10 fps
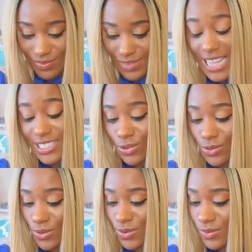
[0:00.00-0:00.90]
That's
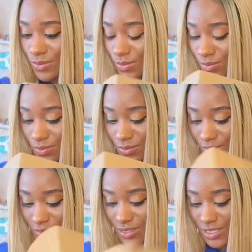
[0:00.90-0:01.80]
cool.
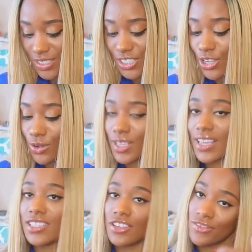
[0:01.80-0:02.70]
So it
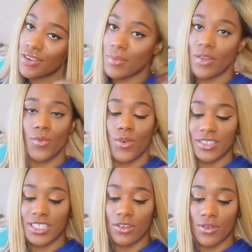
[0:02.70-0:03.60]
is a 3-month
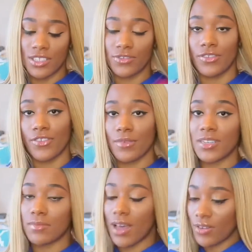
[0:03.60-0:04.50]
warranty on this
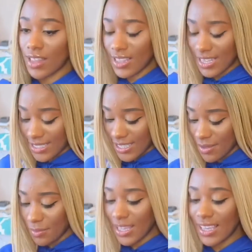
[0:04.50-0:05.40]
refurbished model that they
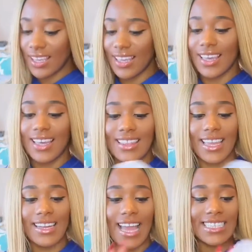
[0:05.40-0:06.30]
sent me.
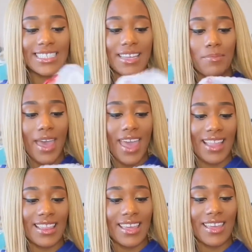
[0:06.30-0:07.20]
They nicely
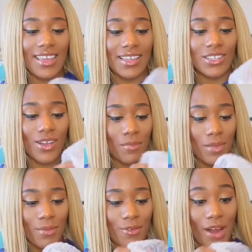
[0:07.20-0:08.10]
packed it. It's all
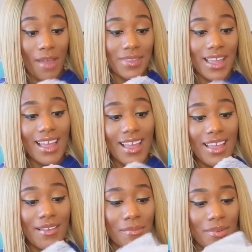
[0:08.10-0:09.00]
bubble wrapped up.